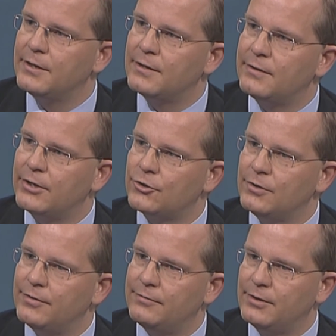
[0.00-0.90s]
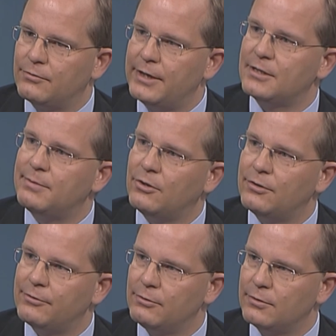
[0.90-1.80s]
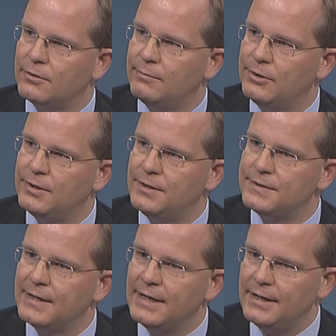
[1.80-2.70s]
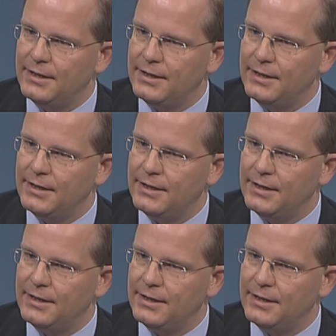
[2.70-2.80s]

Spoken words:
in the direction of having greater power for local communities.